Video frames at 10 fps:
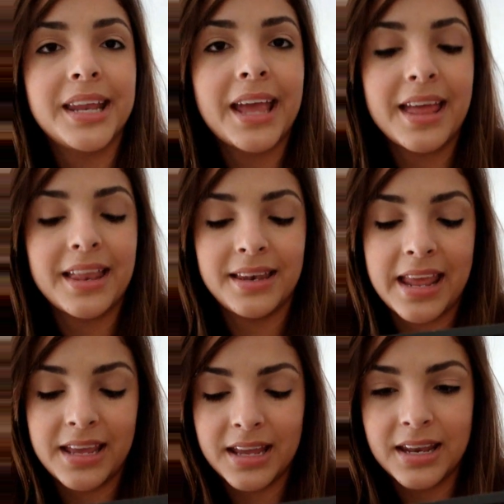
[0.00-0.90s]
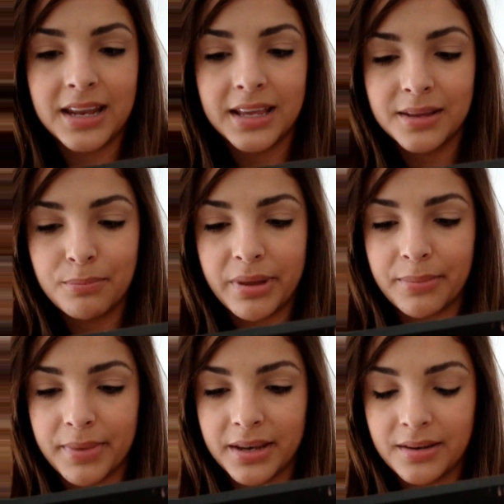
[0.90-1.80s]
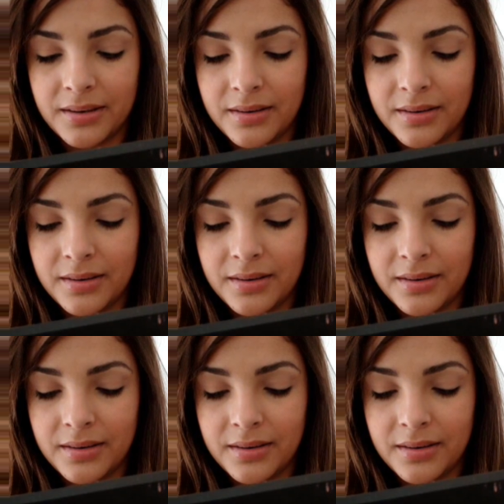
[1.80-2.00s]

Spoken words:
we're gonna get naked pigment